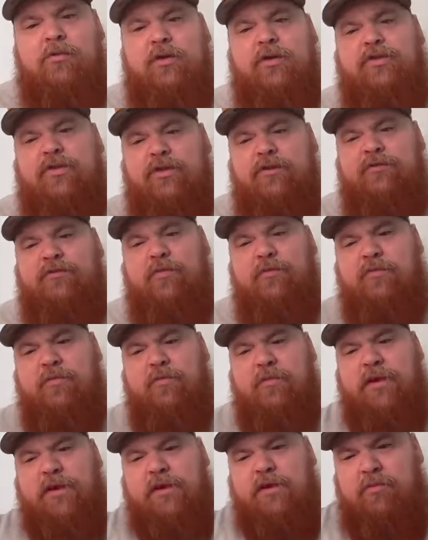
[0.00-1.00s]
originally from
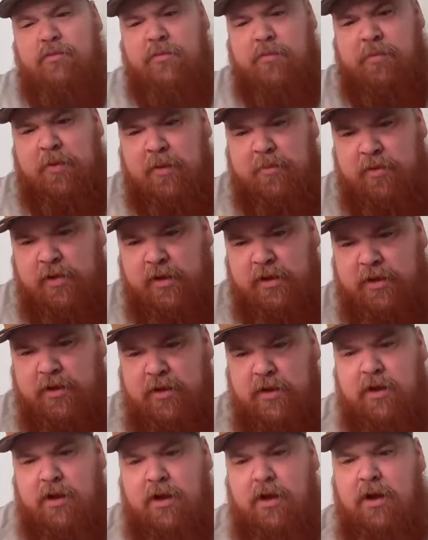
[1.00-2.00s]
Dominican
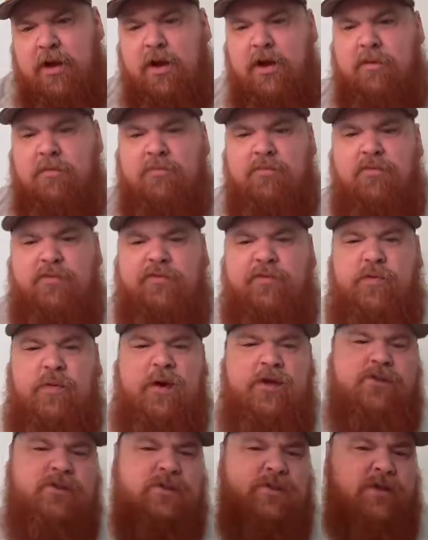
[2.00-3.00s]
Republic, uh, moved to
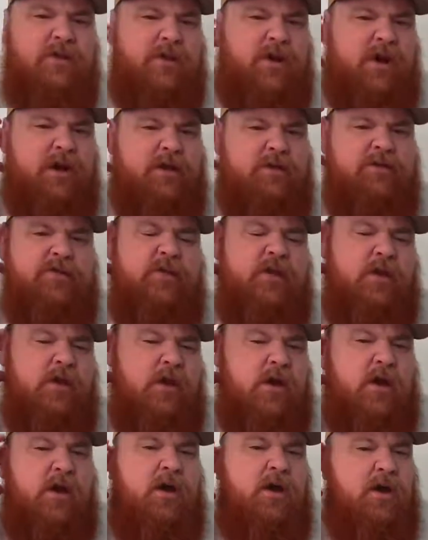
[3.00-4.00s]
Washington Heights.
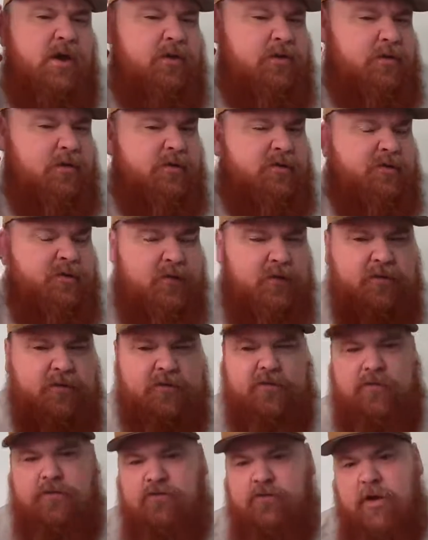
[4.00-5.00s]
Uh,
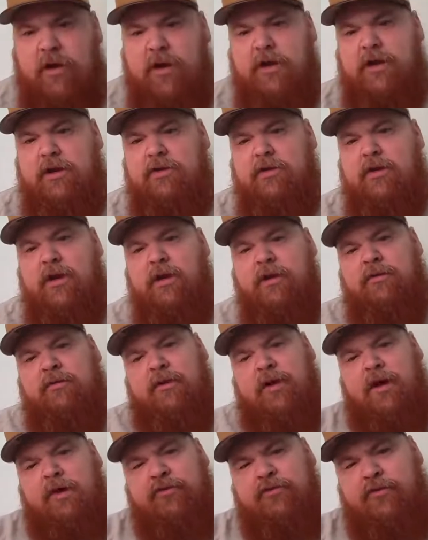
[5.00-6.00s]
since training
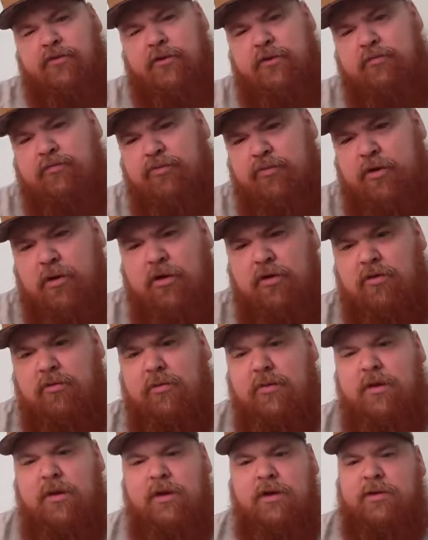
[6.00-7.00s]
and uh, turning
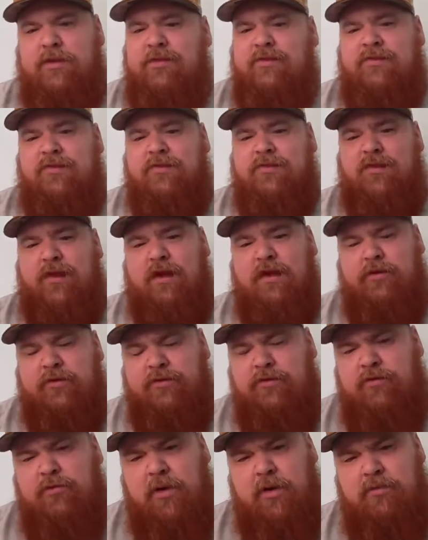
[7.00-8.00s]
pro, uh, he's decided
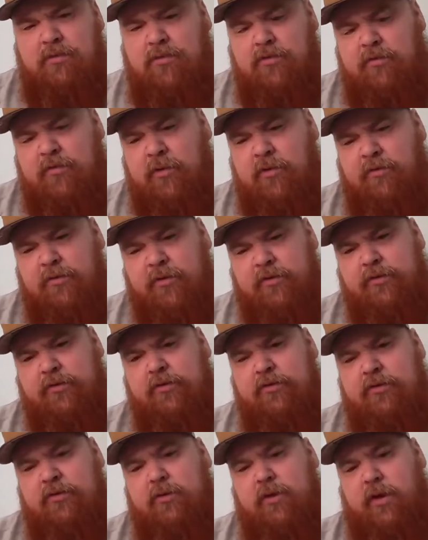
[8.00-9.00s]
to uh, move over
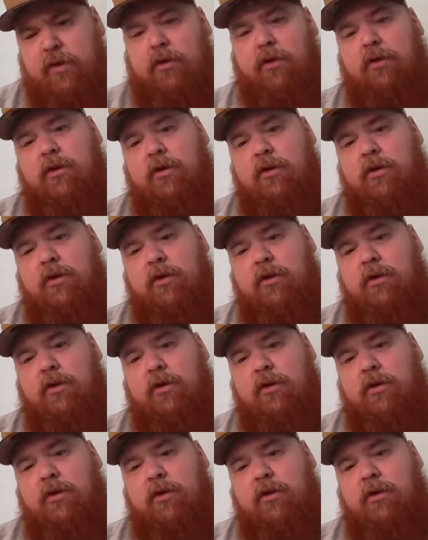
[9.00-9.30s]
to